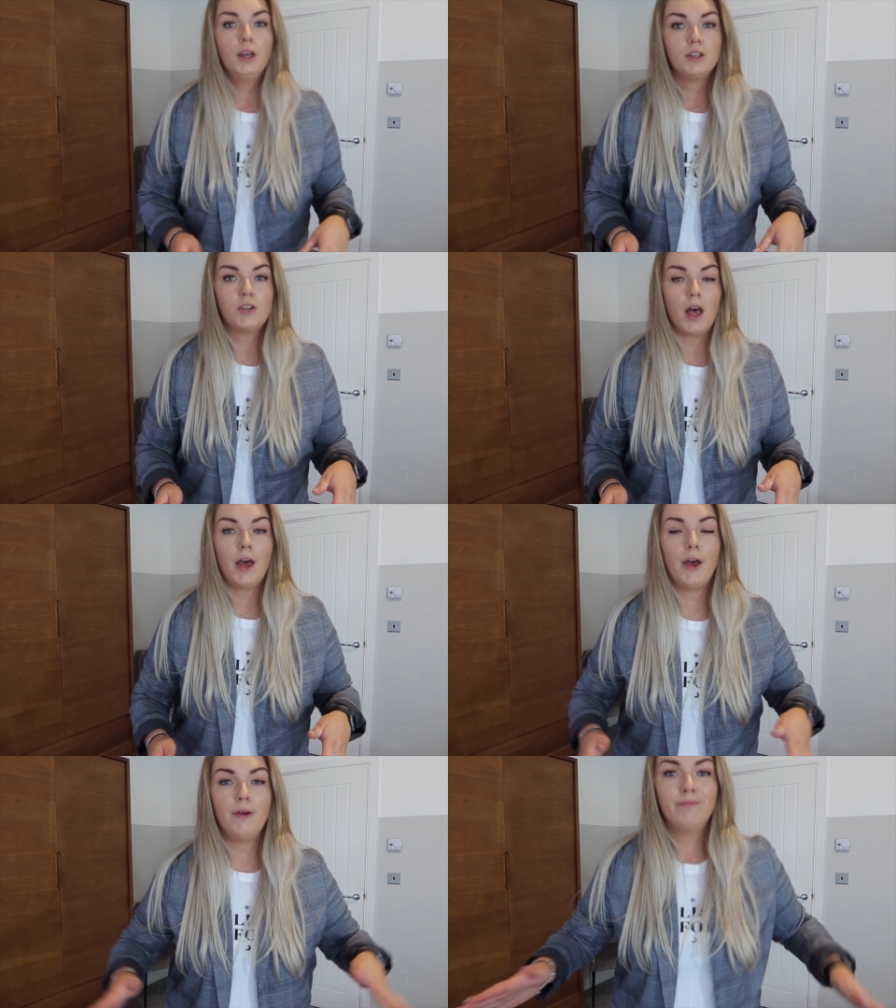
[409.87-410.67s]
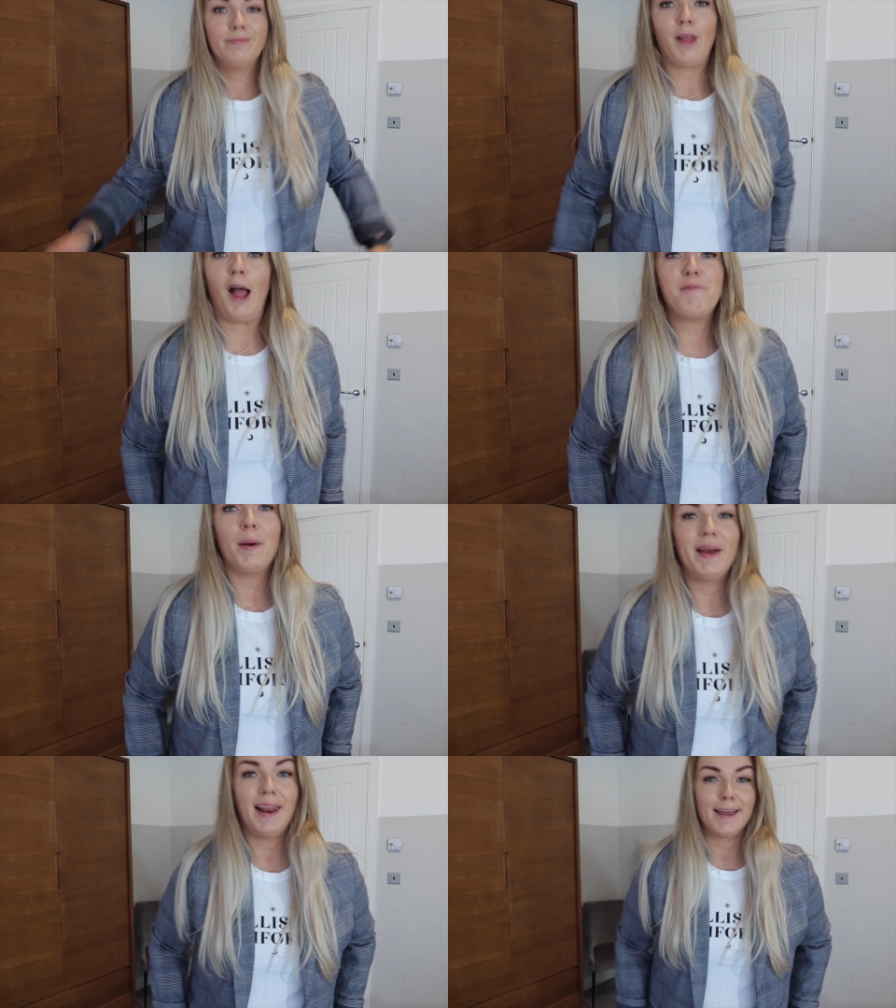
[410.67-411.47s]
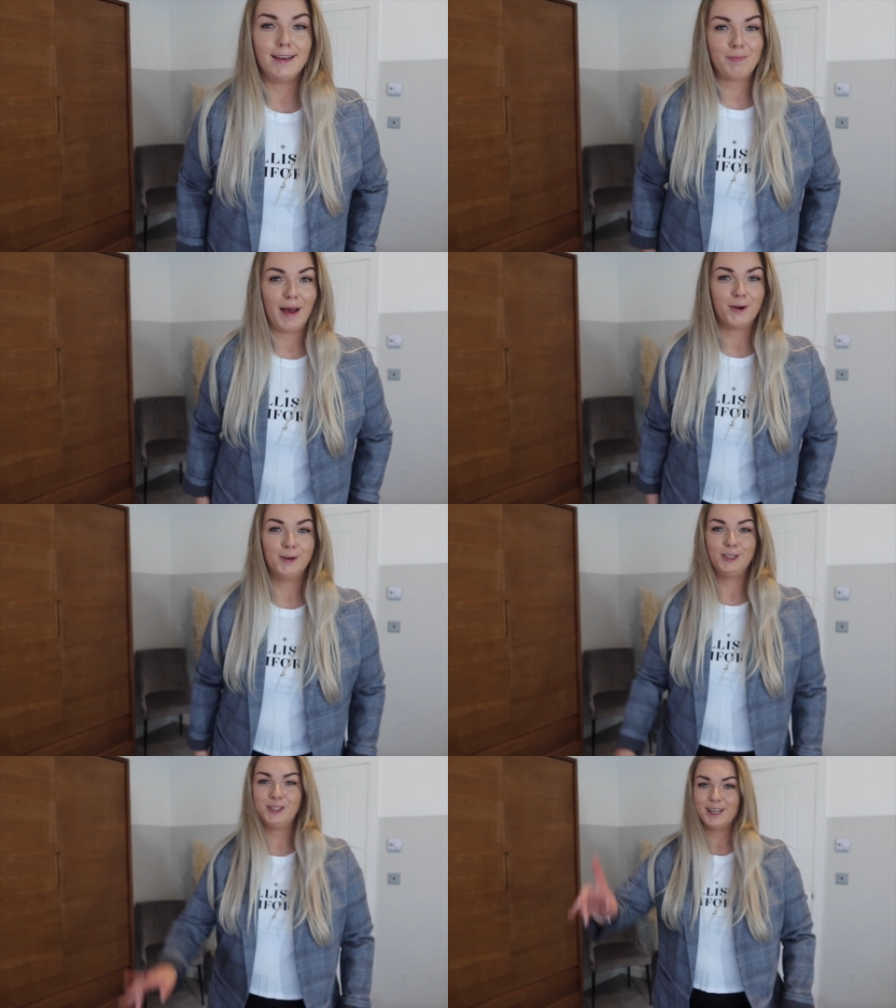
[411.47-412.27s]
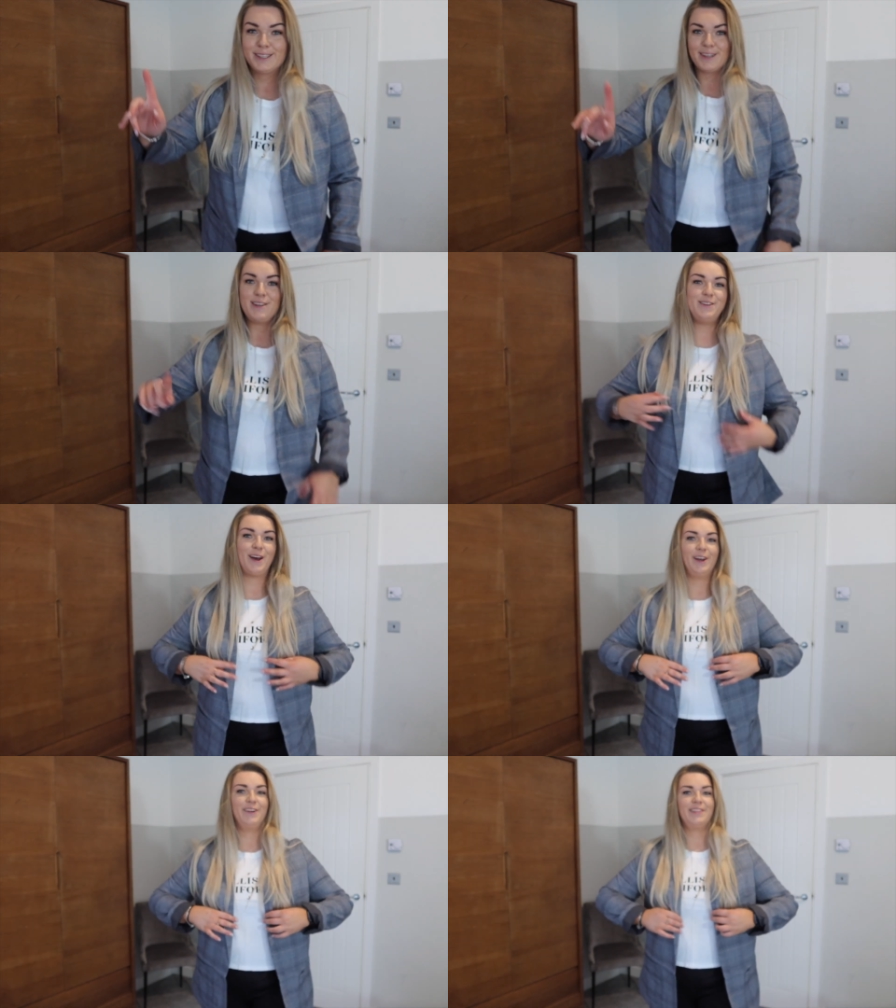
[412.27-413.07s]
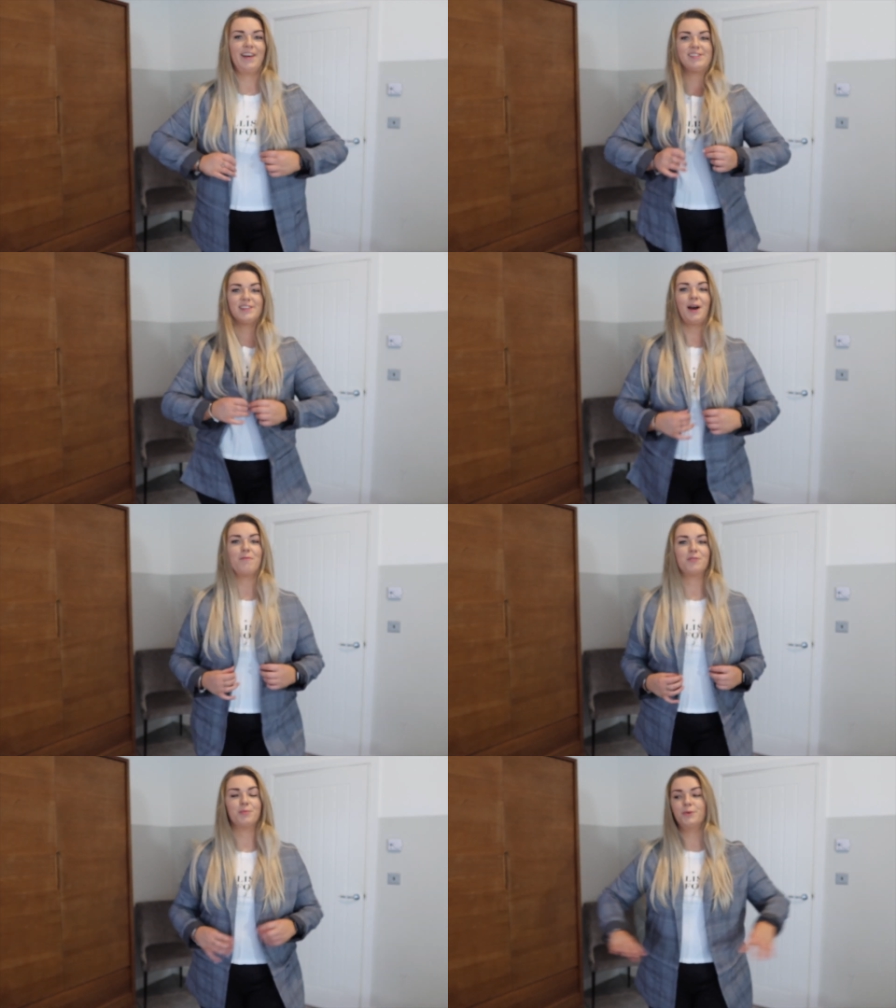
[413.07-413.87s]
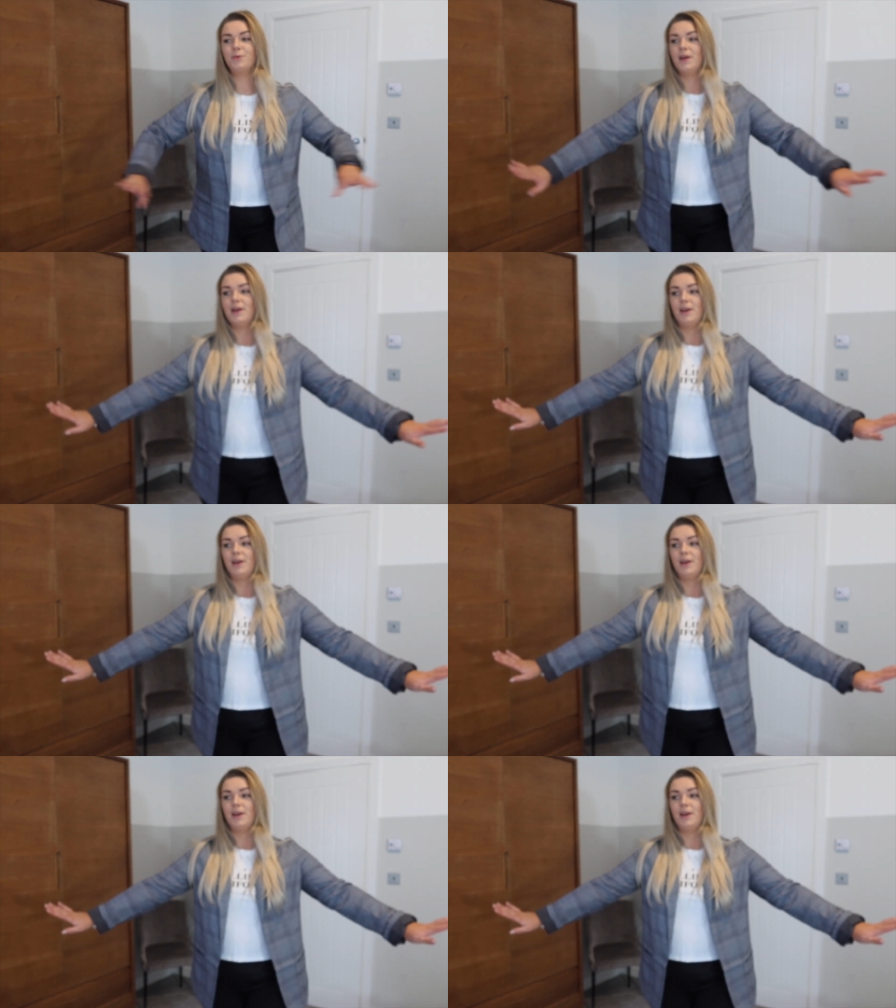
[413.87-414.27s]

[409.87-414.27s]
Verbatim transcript: So I've put my leggings back on, just so you know, nice and comfortable.